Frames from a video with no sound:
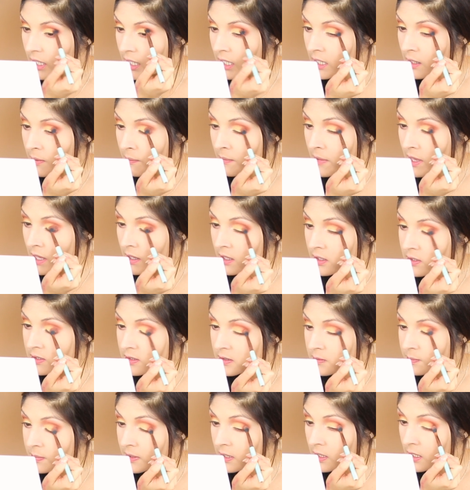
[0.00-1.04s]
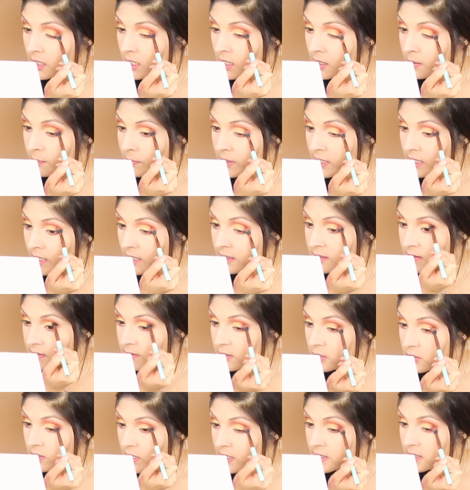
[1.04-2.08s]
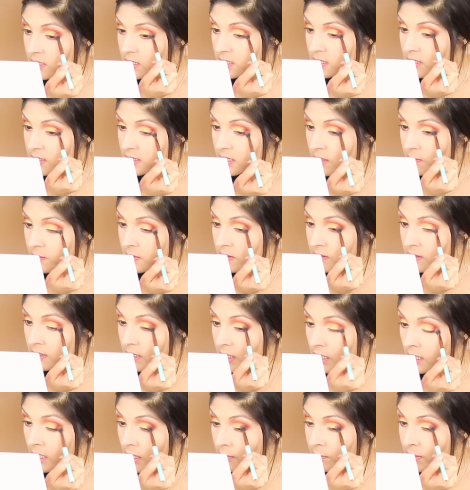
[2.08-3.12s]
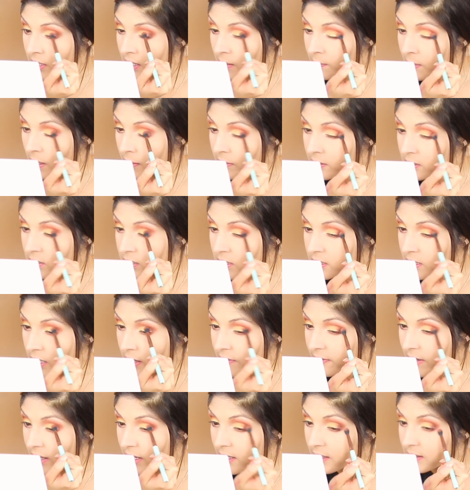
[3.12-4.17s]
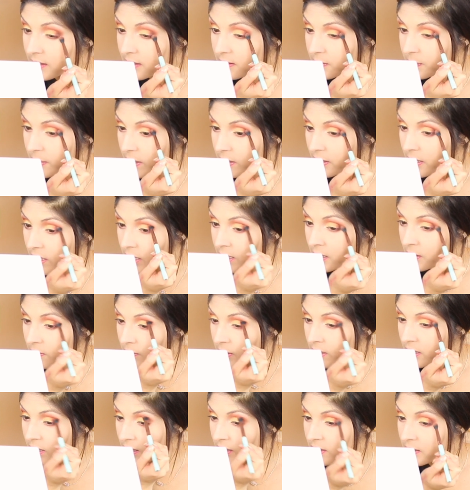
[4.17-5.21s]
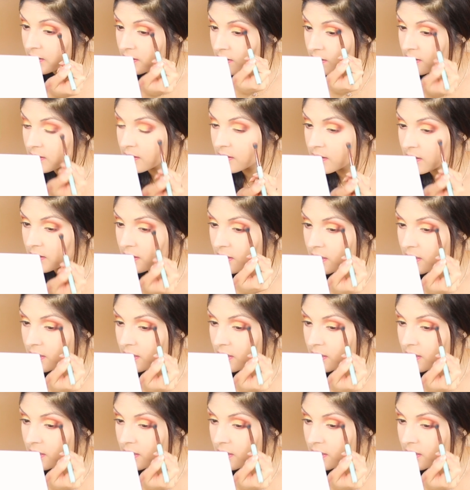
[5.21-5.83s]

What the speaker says: And it may just be because of the transitions I'm using. I mean, I probably shouldn't have added this brown anyways,